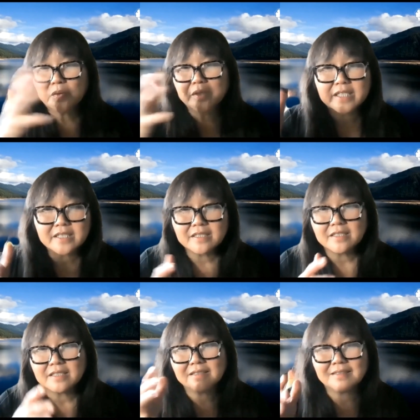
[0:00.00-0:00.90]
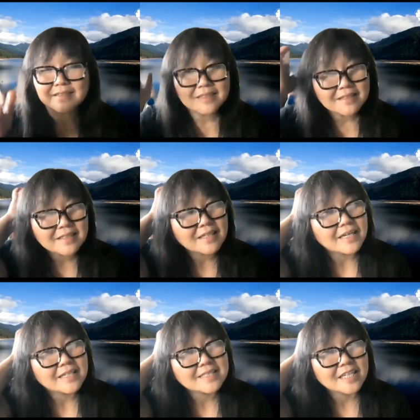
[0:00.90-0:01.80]
We
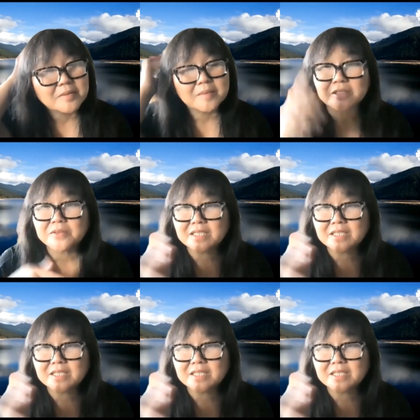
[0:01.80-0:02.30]
at Seattle Public